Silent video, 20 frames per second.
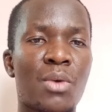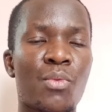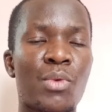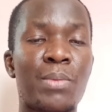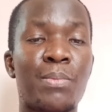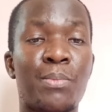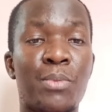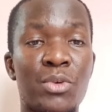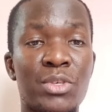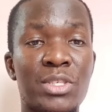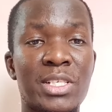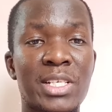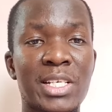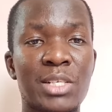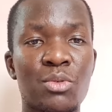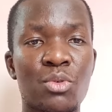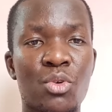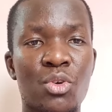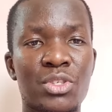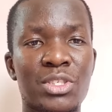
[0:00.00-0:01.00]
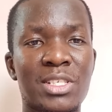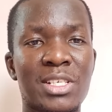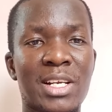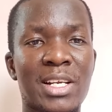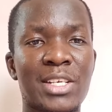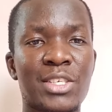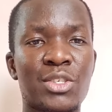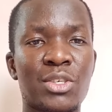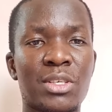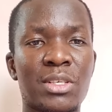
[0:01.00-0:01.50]
we put into
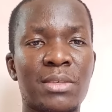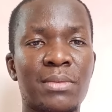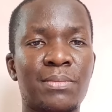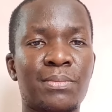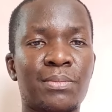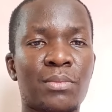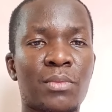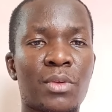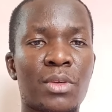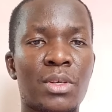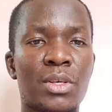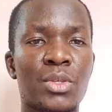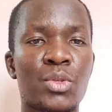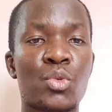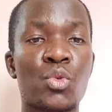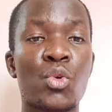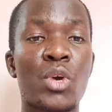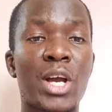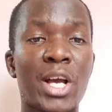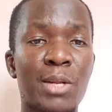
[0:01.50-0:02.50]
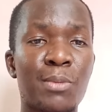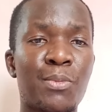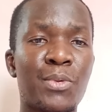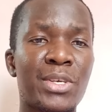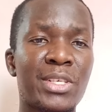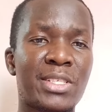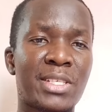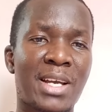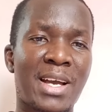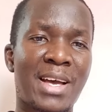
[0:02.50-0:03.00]
consideration to help
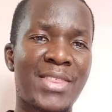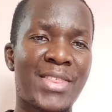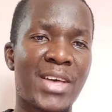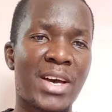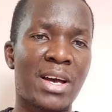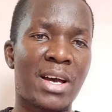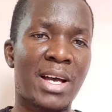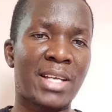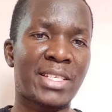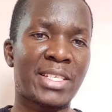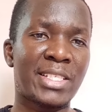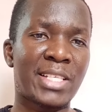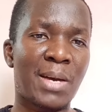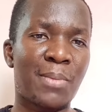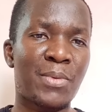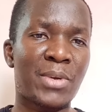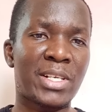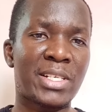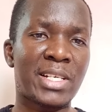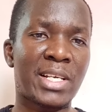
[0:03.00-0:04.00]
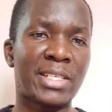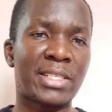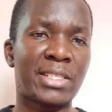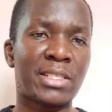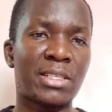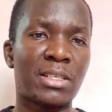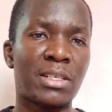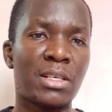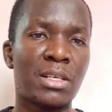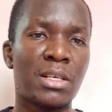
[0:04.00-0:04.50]
each other as
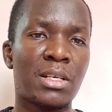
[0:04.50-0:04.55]
interpreters